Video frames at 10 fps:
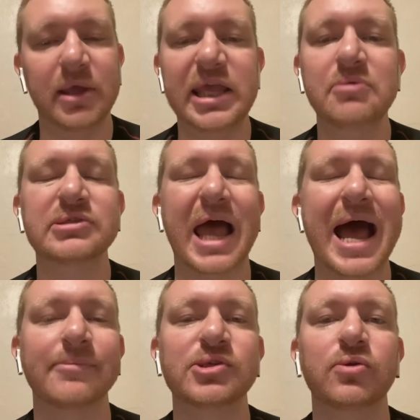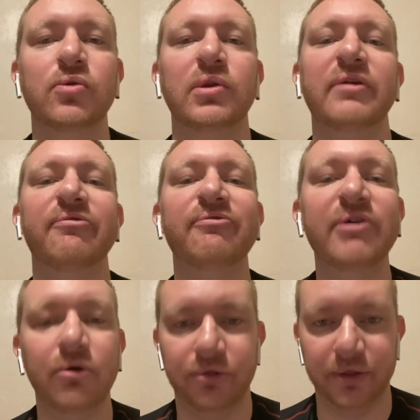was absolutely
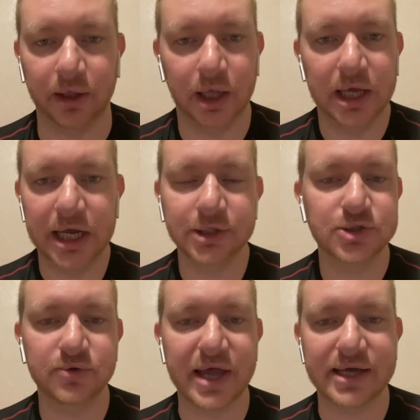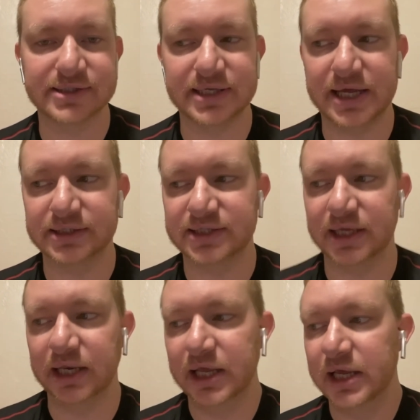filthy in
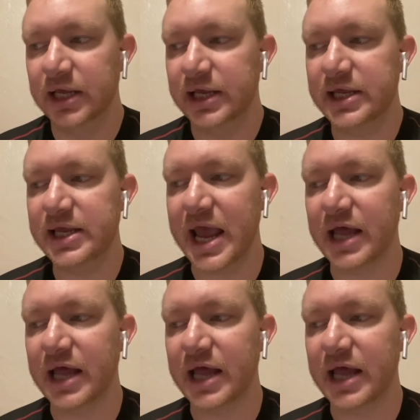2018. He had